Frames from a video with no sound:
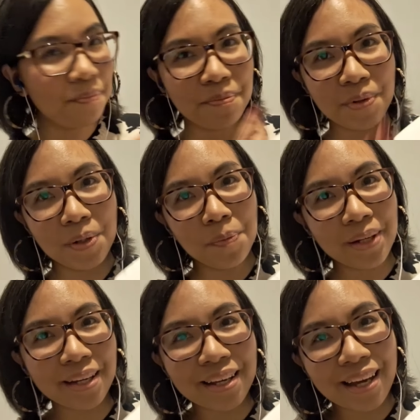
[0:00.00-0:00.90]

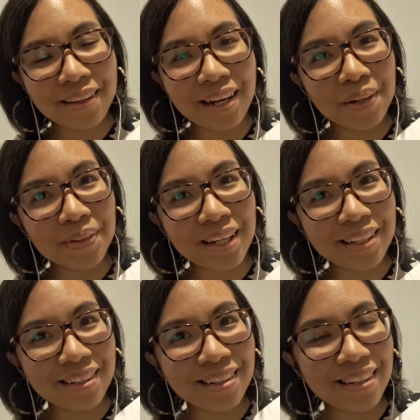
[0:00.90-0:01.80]
Probably again
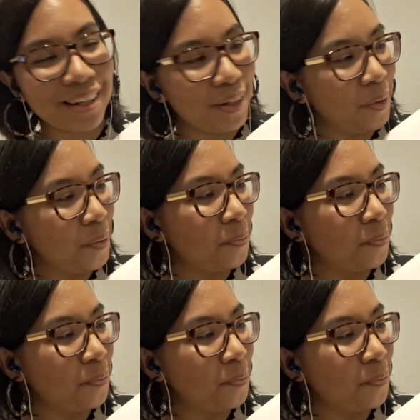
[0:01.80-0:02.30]
outdated now,